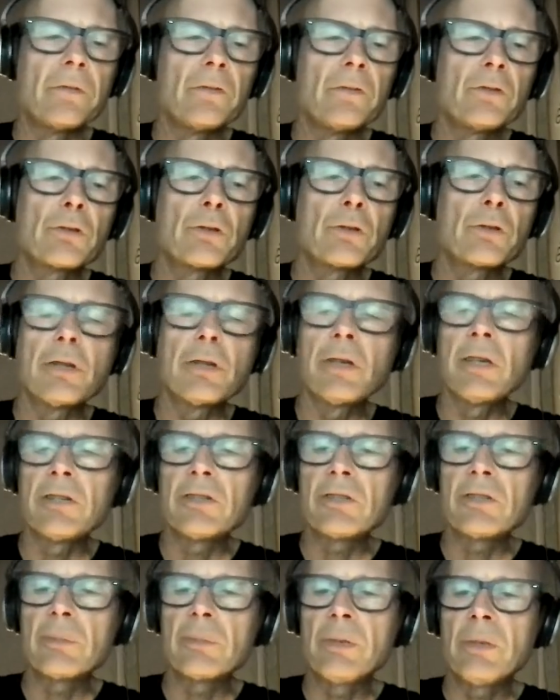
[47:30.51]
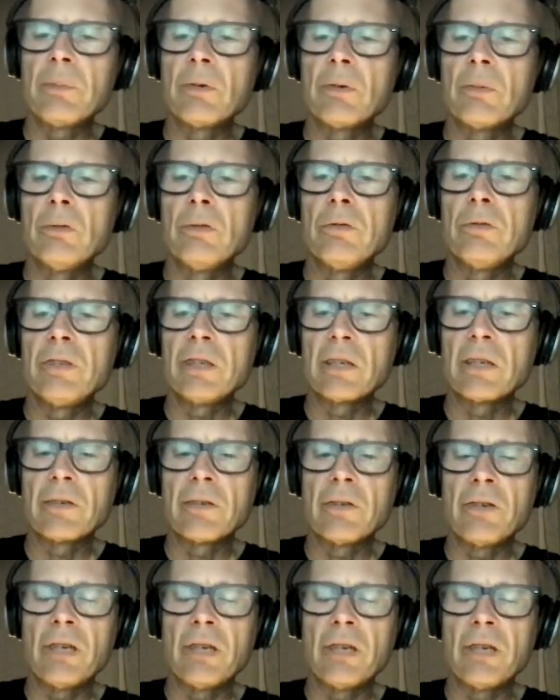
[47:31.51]
of churn as to people moving out of
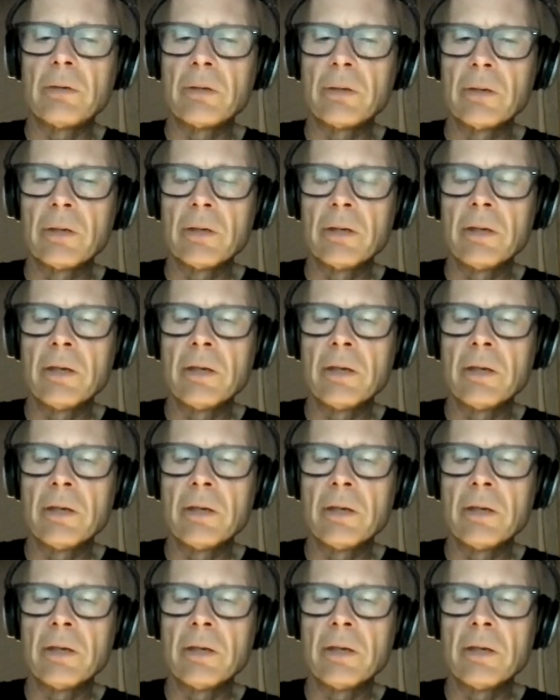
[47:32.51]
the neighborhood,